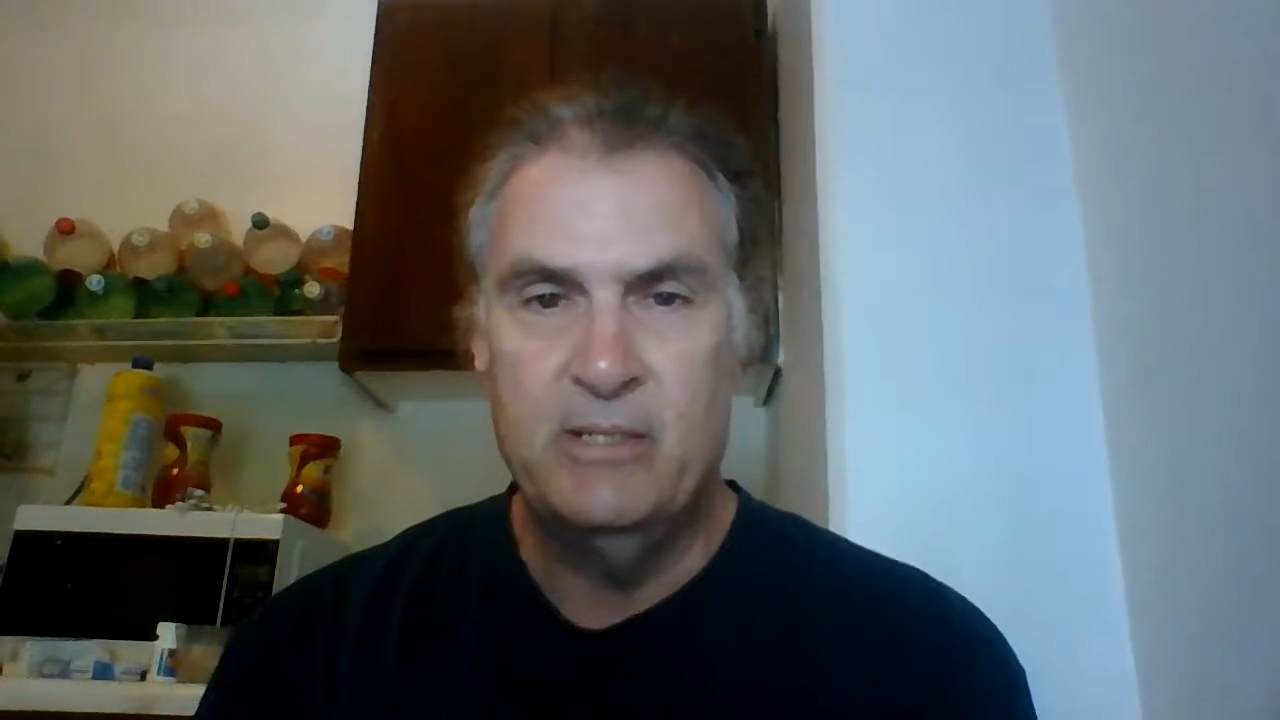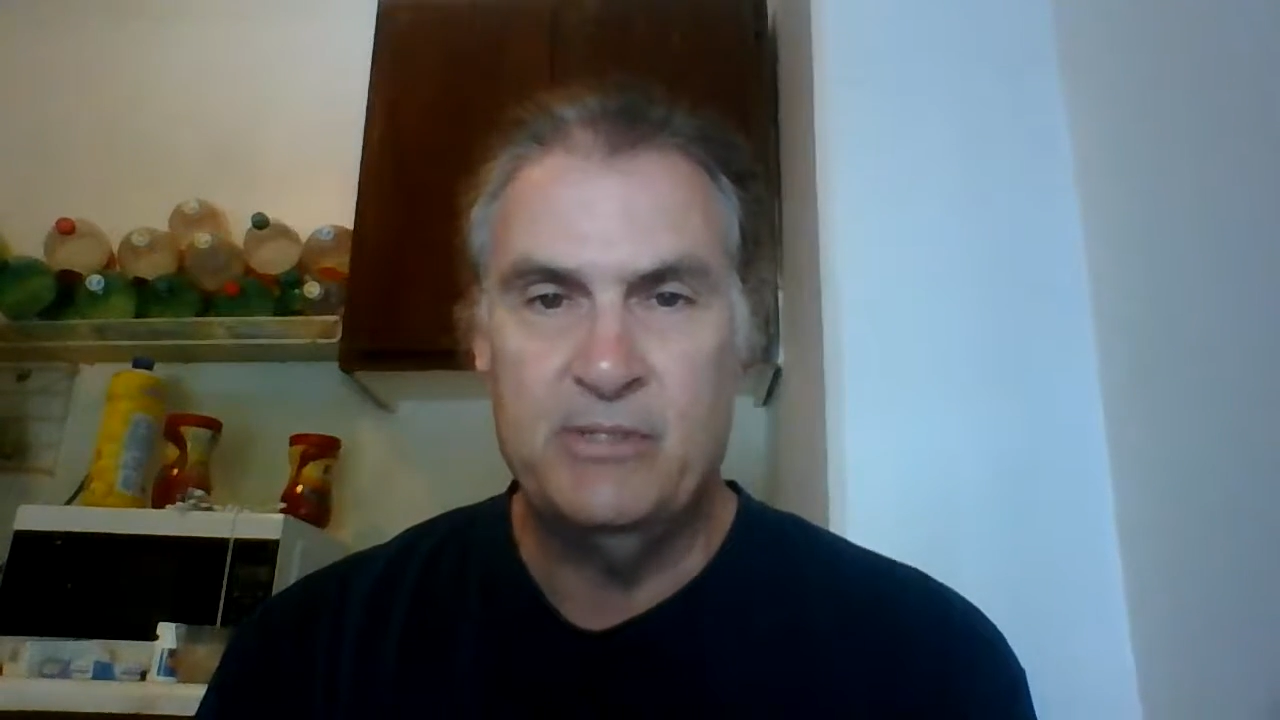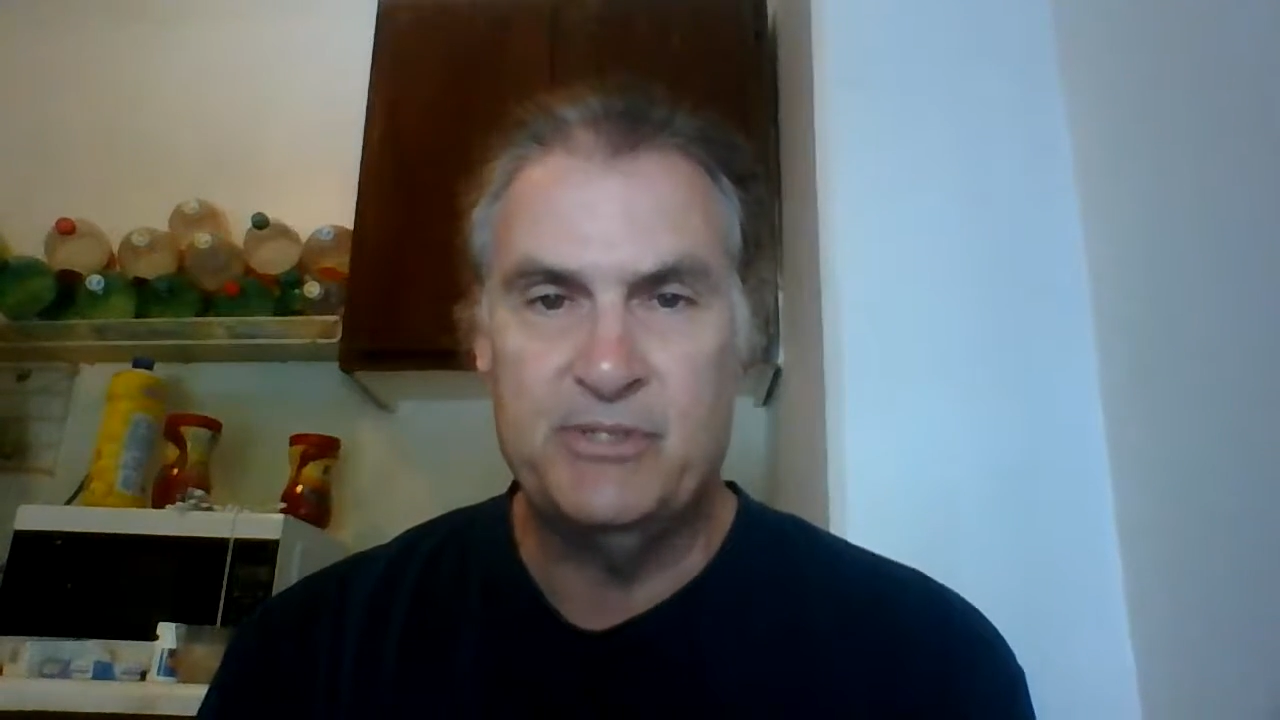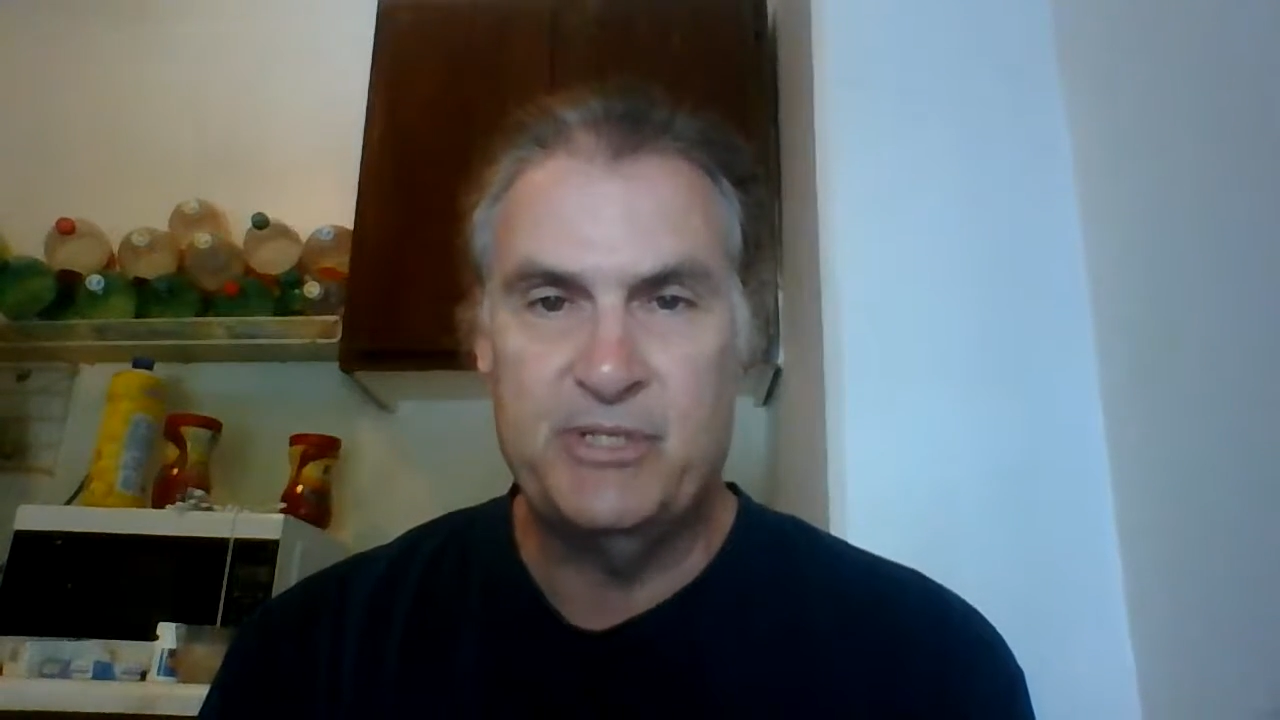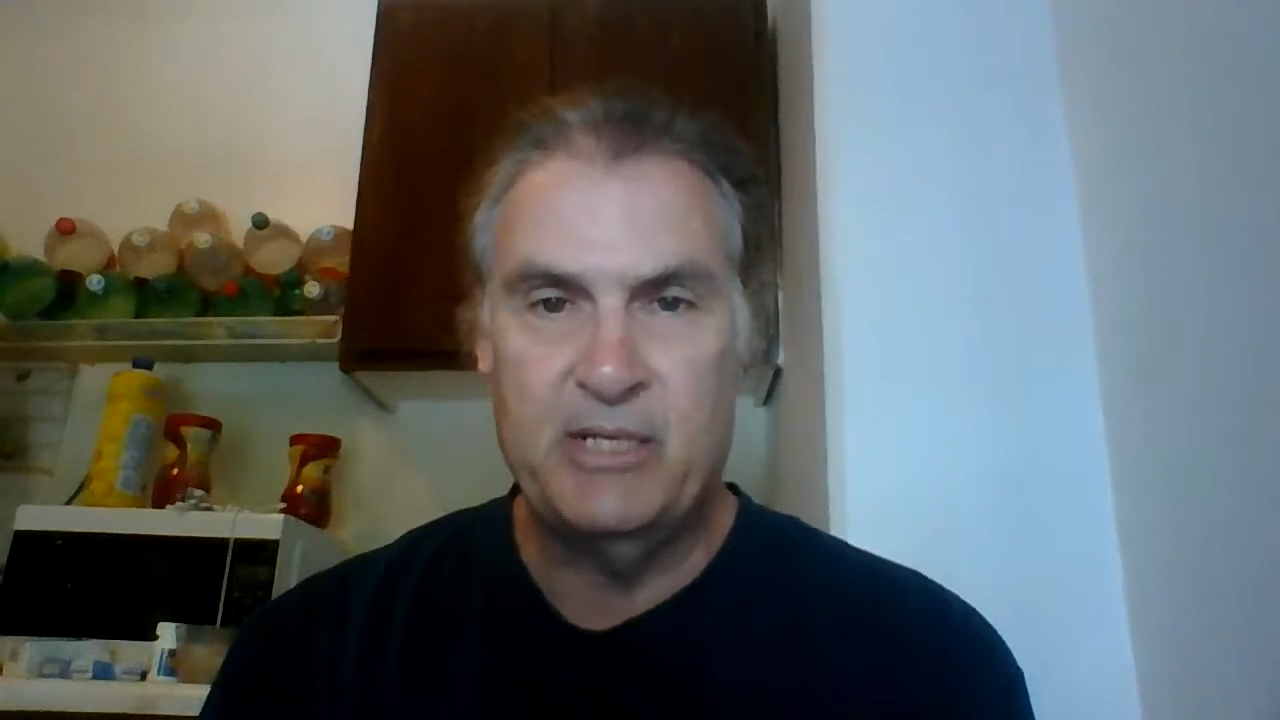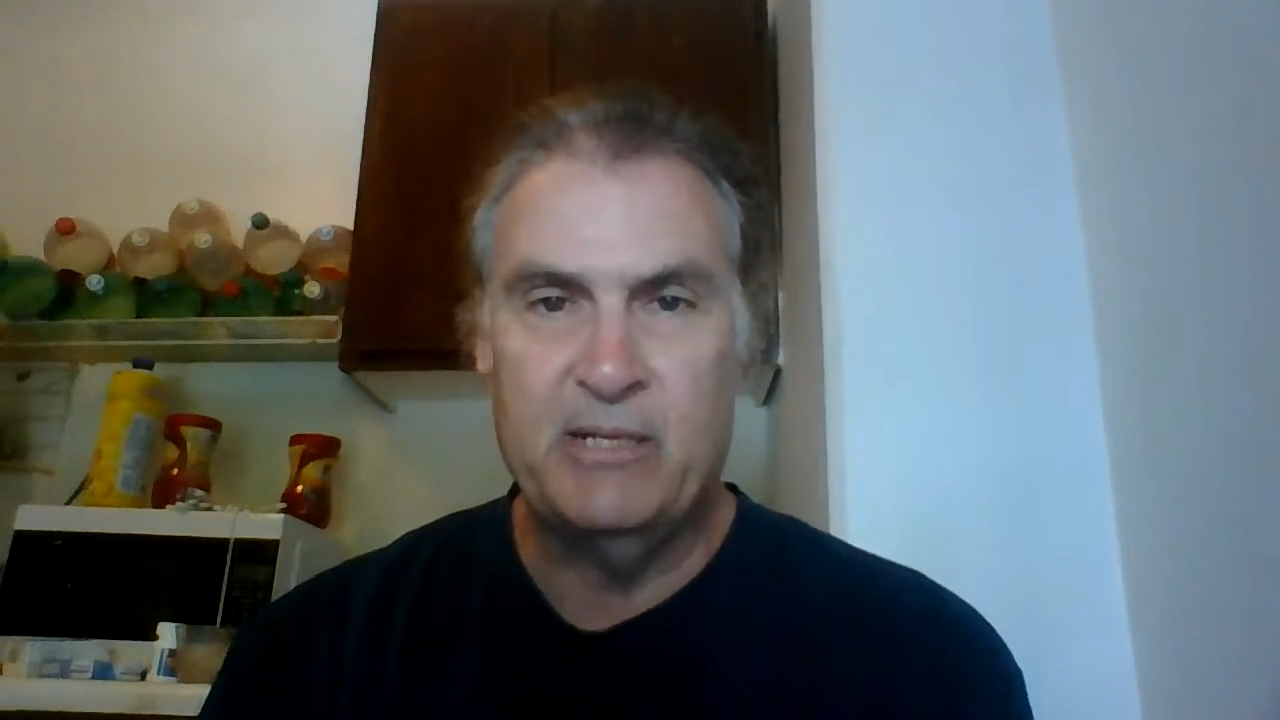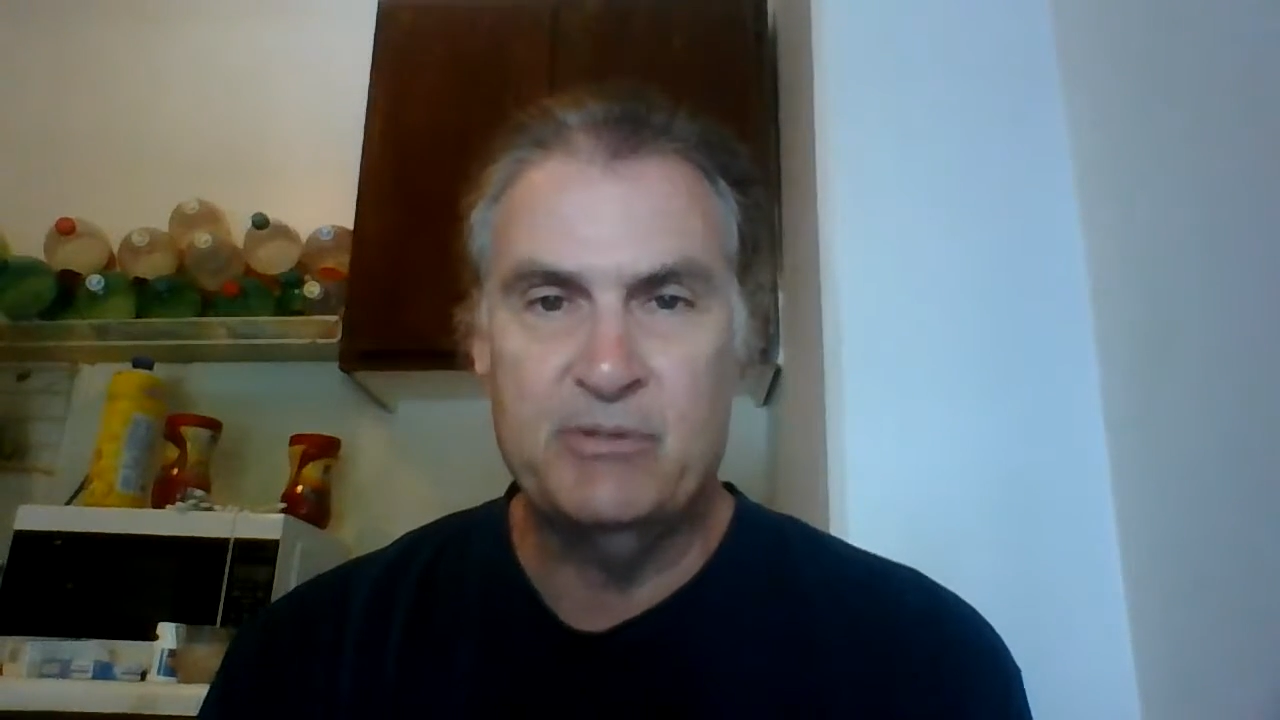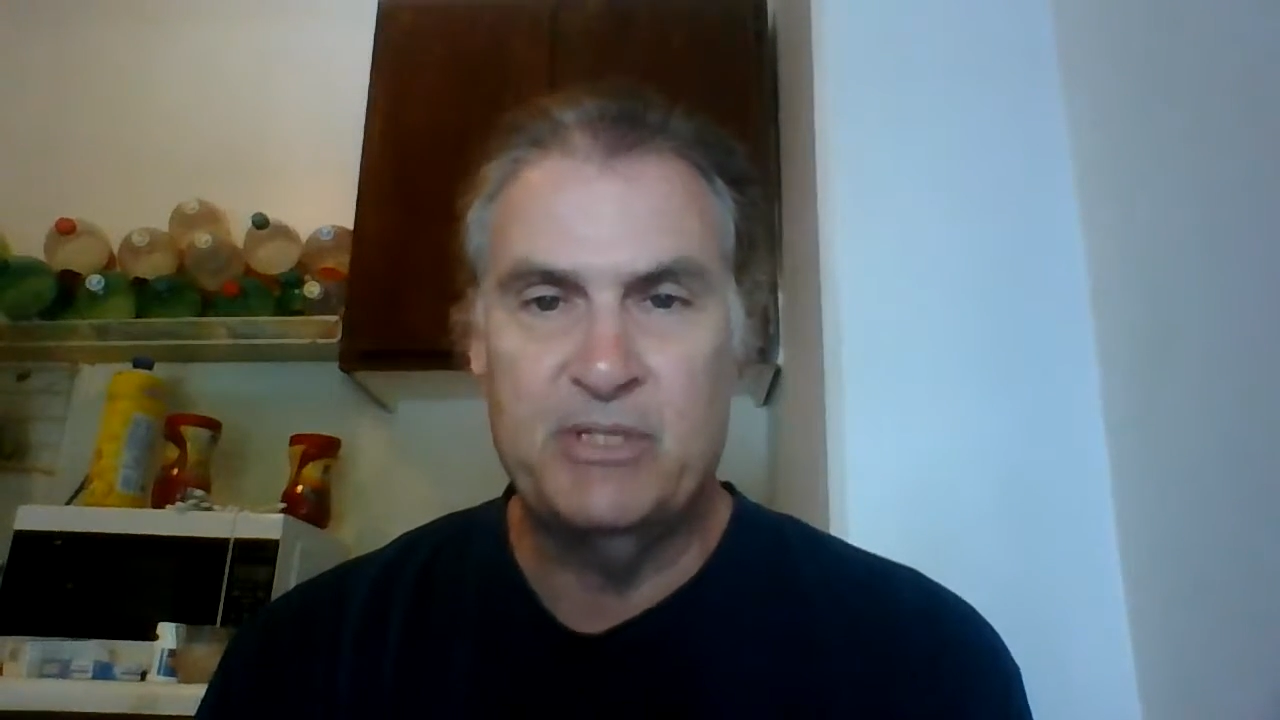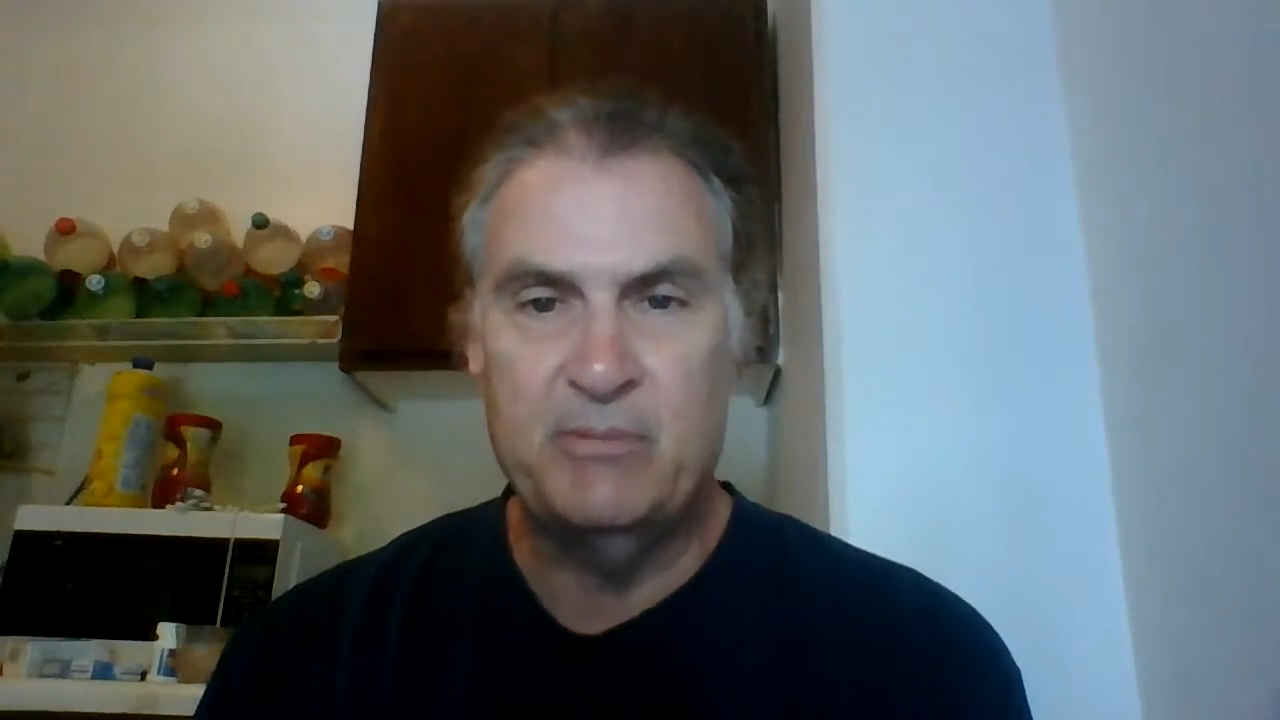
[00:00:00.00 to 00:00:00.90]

Instead, I was